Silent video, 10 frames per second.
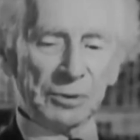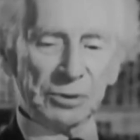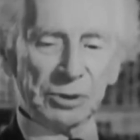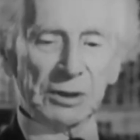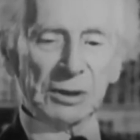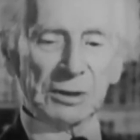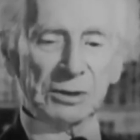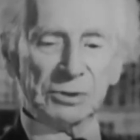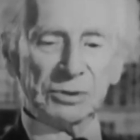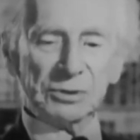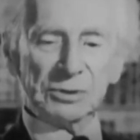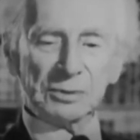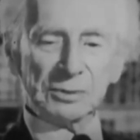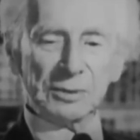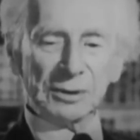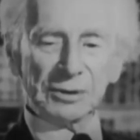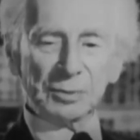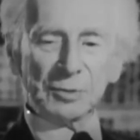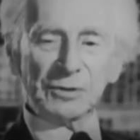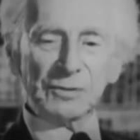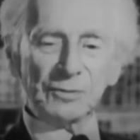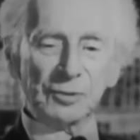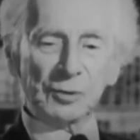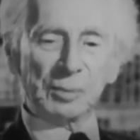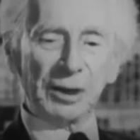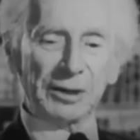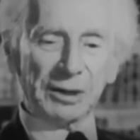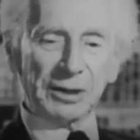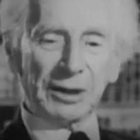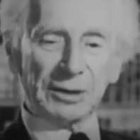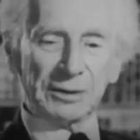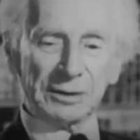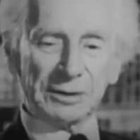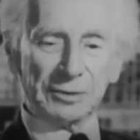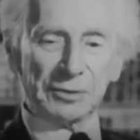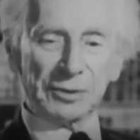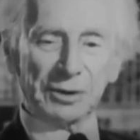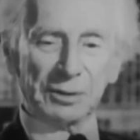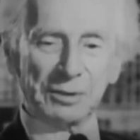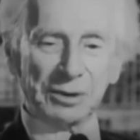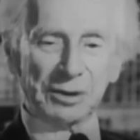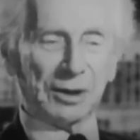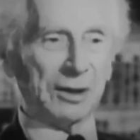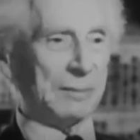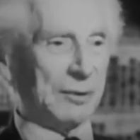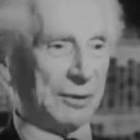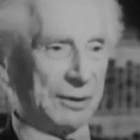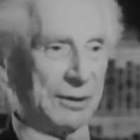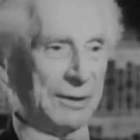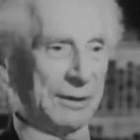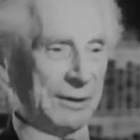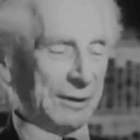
approach is, well, it's more full-blooded. I don't agree with it anymore,